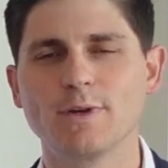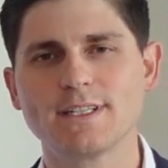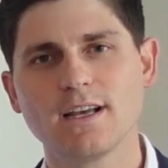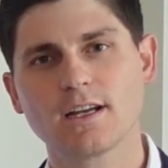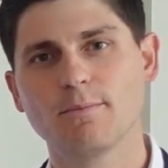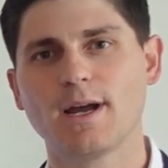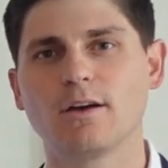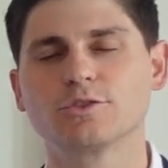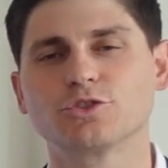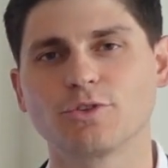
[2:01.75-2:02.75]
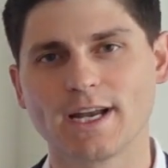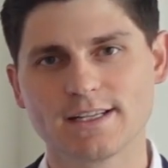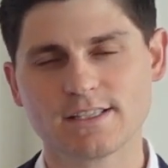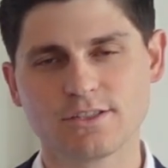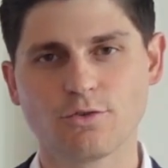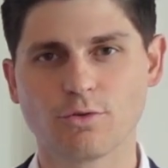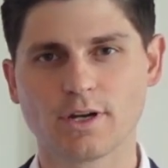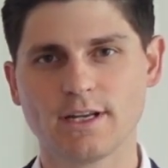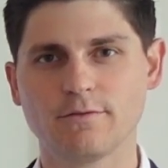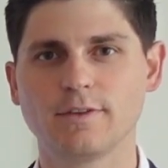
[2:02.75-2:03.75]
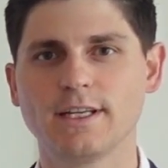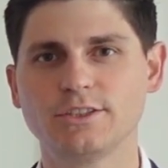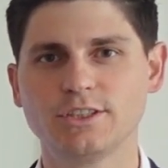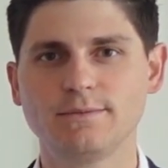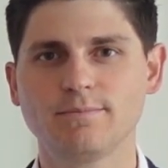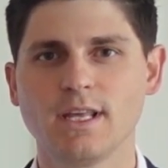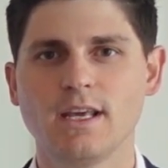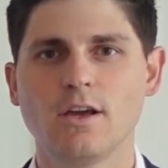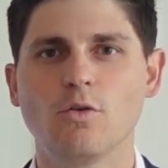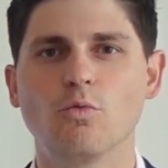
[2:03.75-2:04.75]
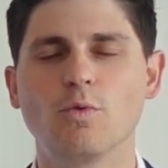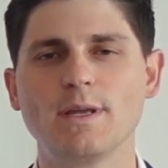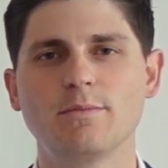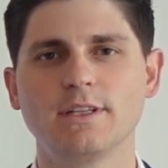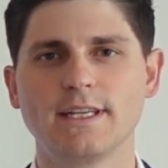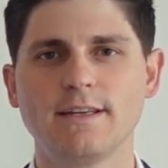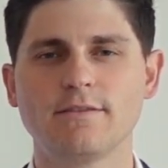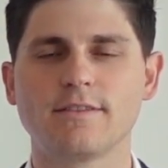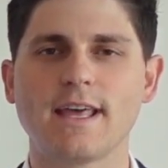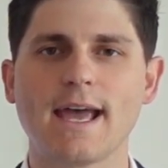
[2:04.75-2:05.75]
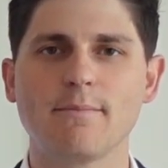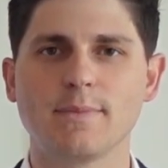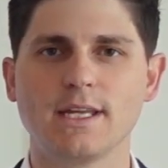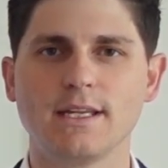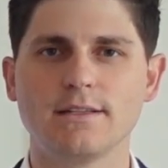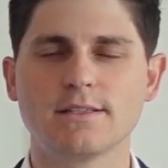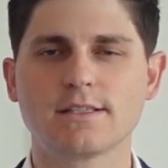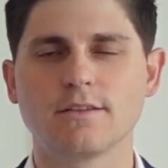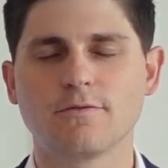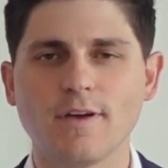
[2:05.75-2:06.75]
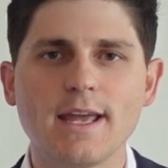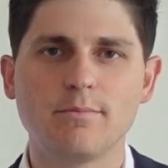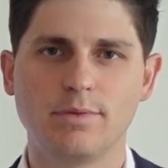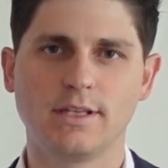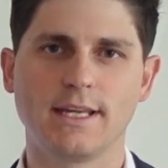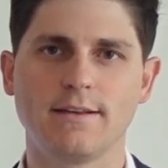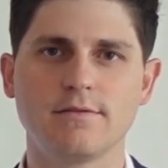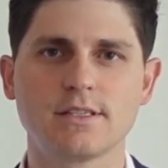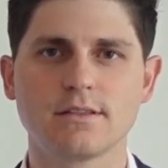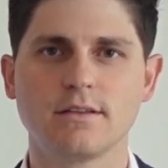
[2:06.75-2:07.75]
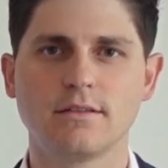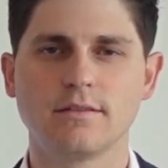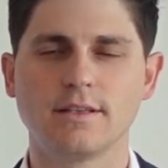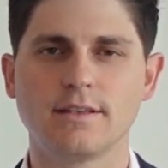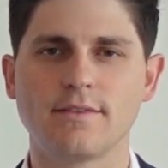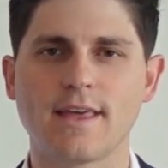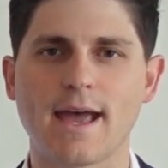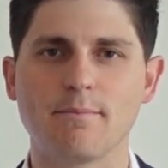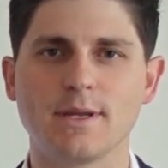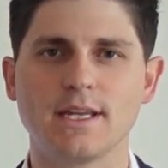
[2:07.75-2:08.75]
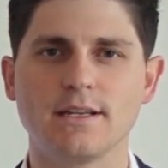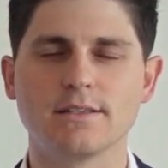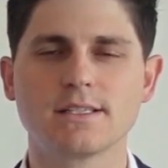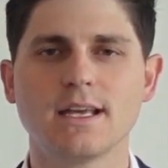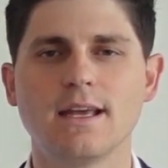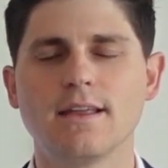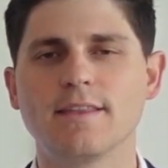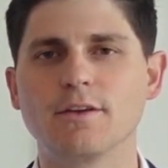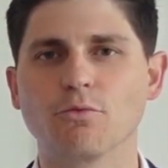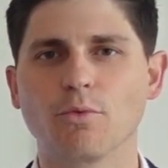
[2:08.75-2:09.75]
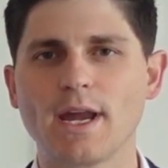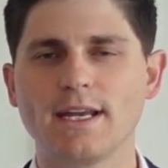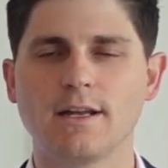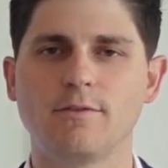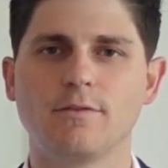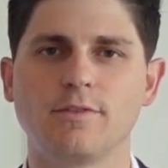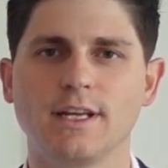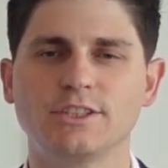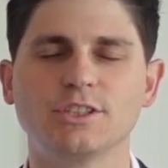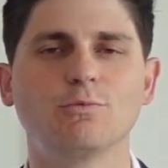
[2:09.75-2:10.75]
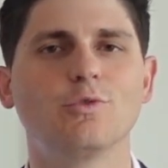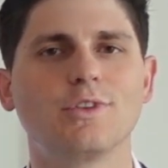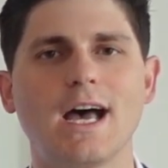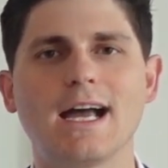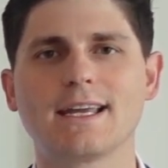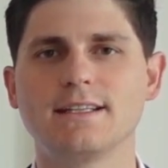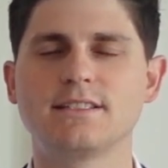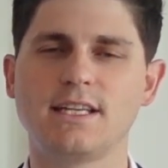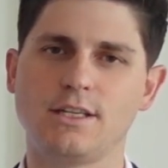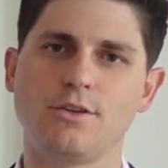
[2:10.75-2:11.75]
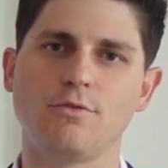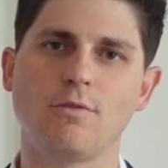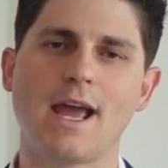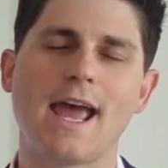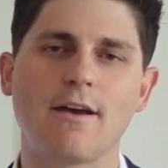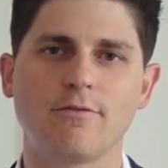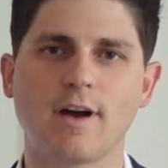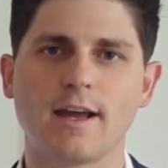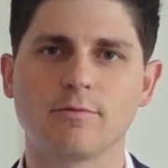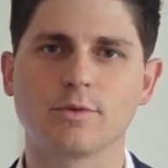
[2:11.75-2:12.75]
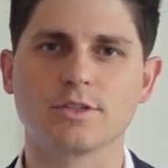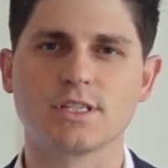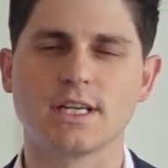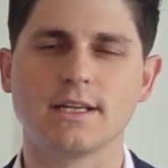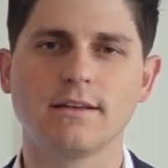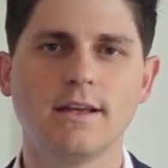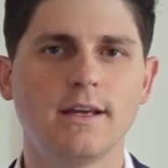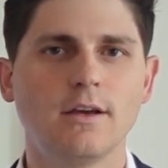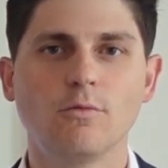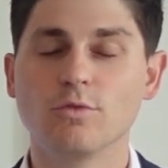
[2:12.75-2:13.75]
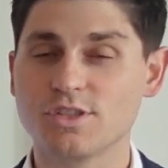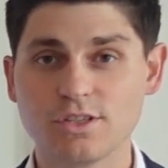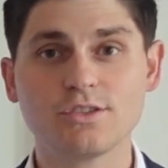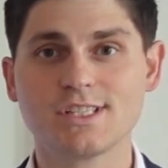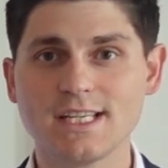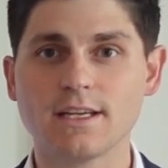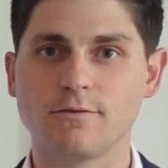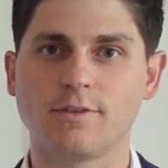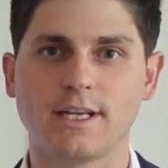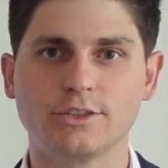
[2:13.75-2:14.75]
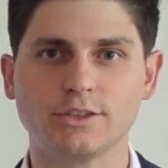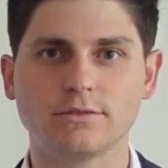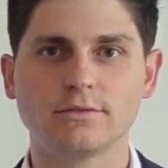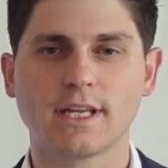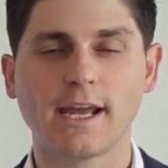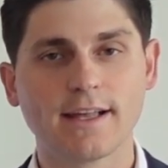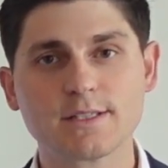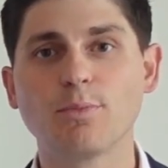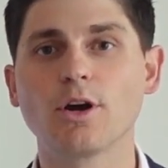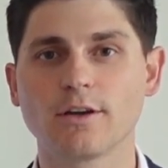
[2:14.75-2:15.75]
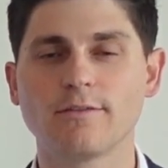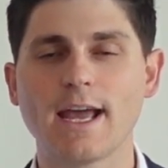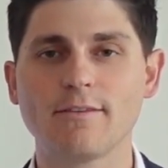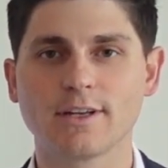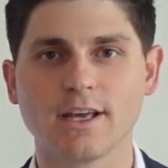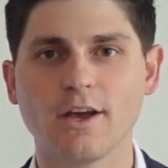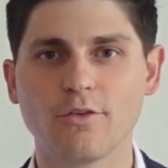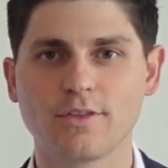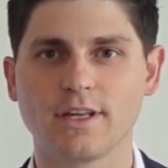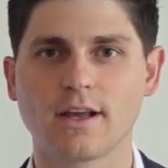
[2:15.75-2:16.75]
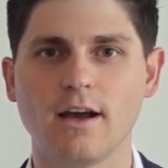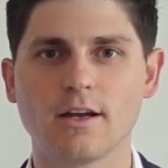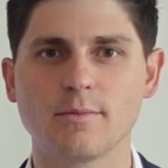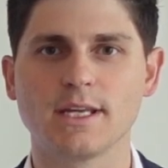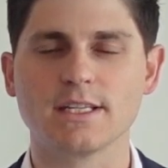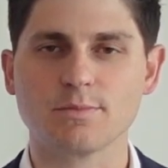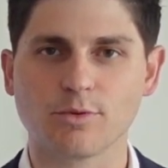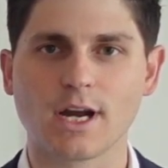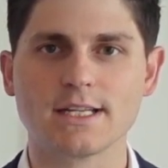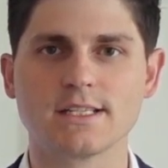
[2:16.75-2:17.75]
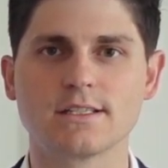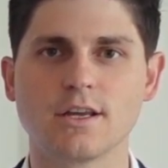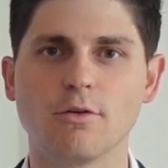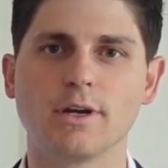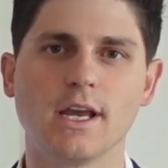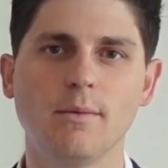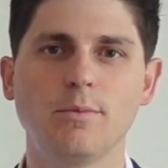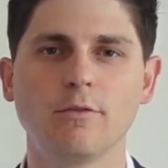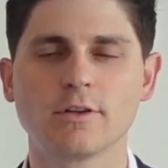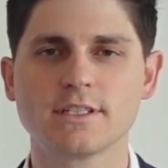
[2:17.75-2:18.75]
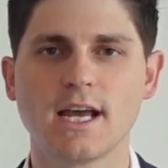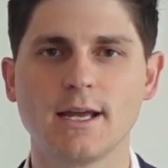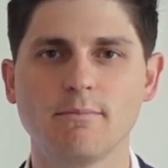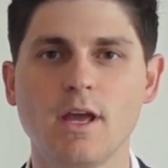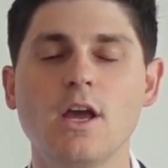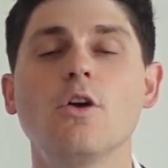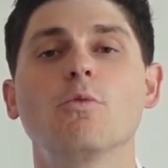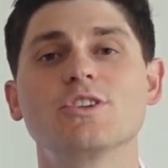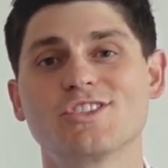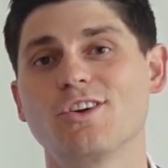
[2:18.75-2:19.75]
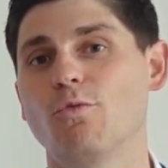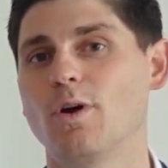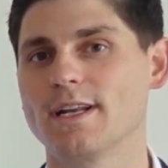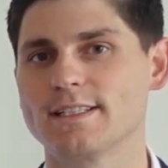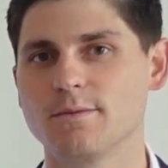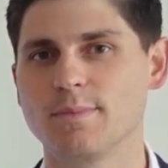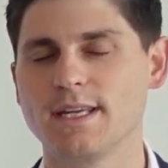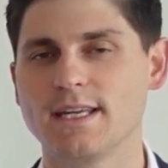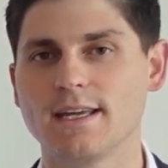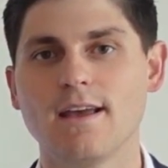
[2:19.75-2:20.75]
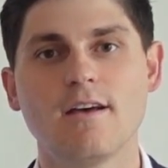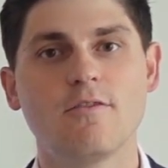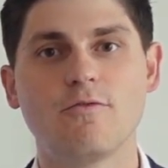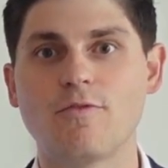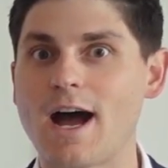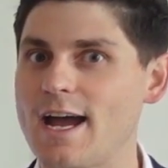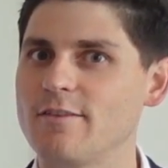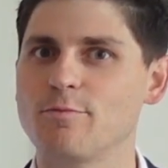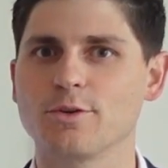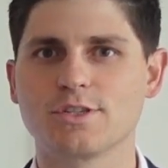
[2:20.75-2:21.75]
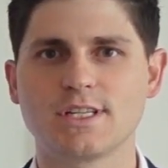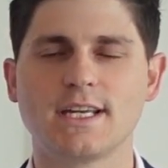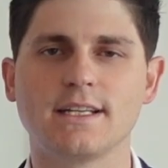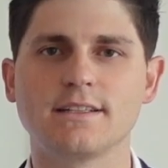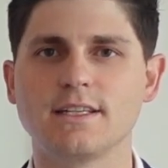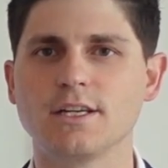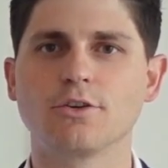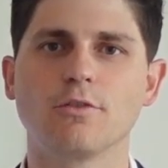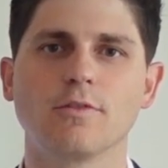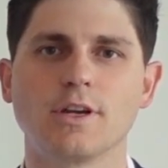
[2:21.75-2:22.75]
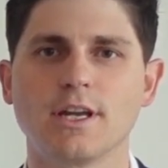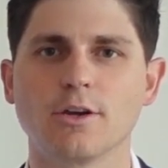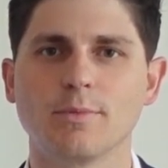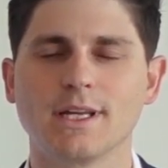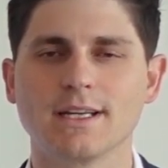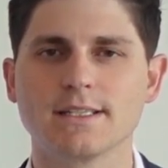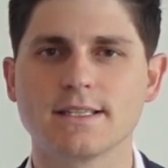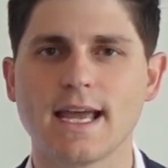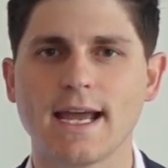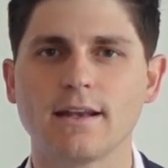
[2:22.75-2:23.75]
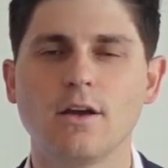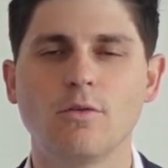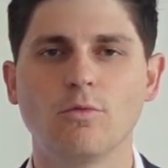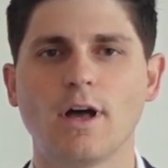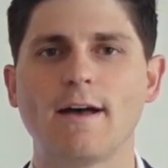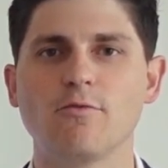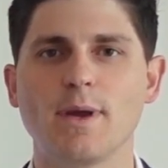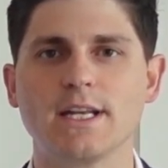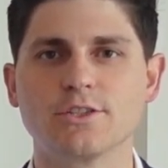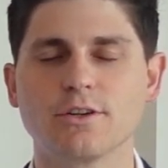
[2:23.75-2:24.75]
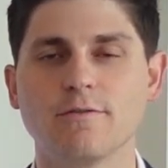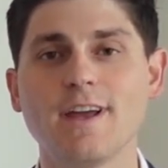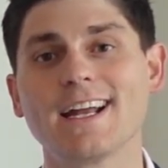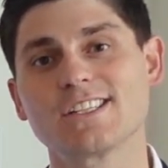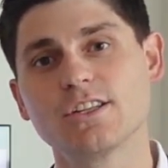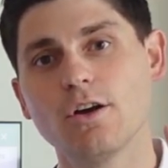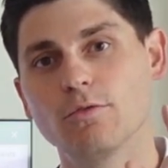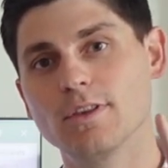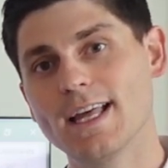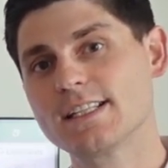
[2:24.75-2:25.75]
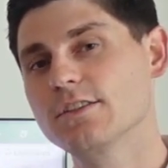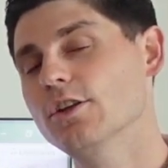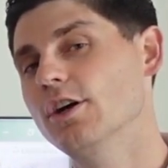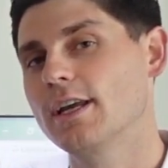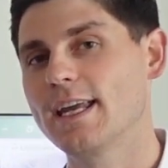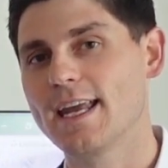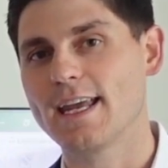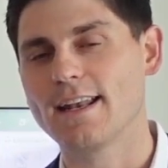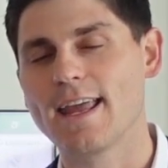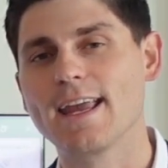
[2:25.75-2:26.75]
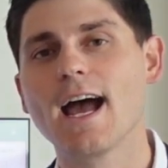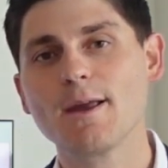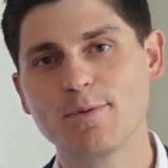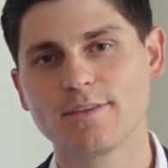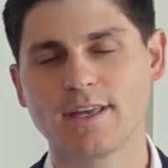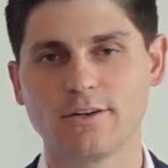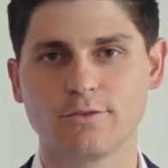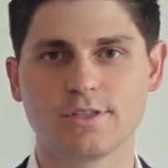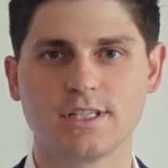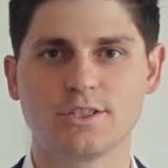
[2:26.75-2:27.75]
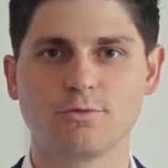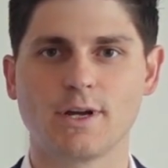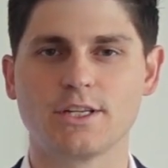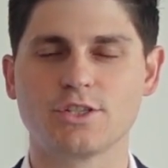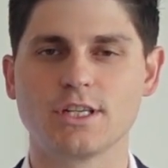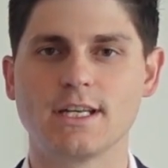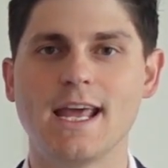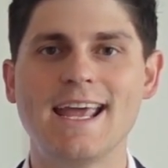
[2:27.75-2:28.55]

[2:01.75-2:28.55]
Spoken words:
we talk about transitory inflation, we believe that that means, the Fed believes that that means the rate of inflation will not continue at 5%. We'll still see inflation, okay? That's part of having a healthy economy is prices going up over time. We just don't want it to be 5% year over year because that will have a major effect. So let's look at a hypothetical situation